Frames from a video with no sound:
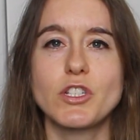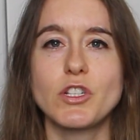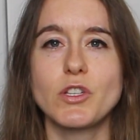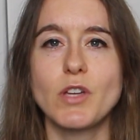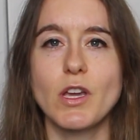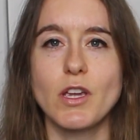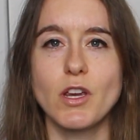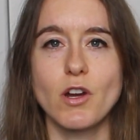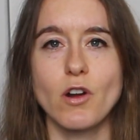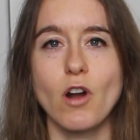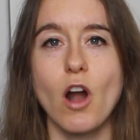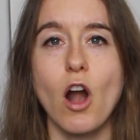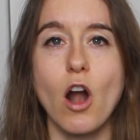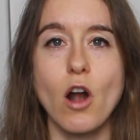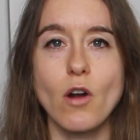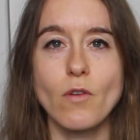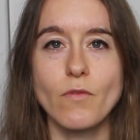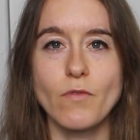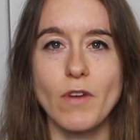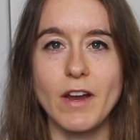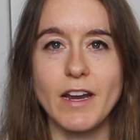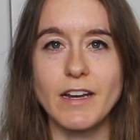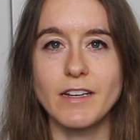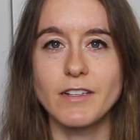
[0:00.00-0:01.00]
to get your
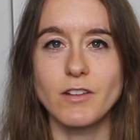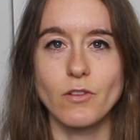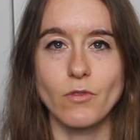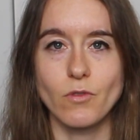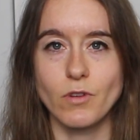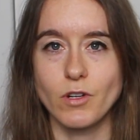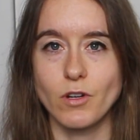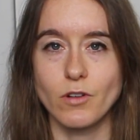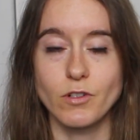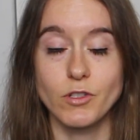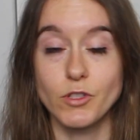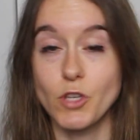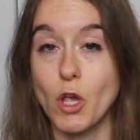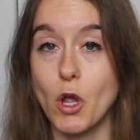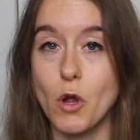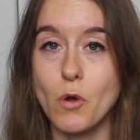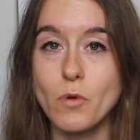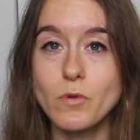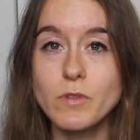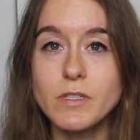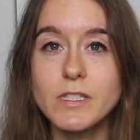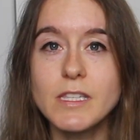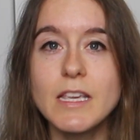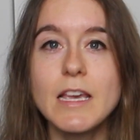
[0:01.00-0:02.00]
heart rate or your
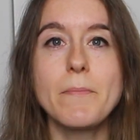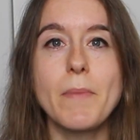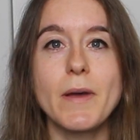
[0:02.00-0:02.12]
zones,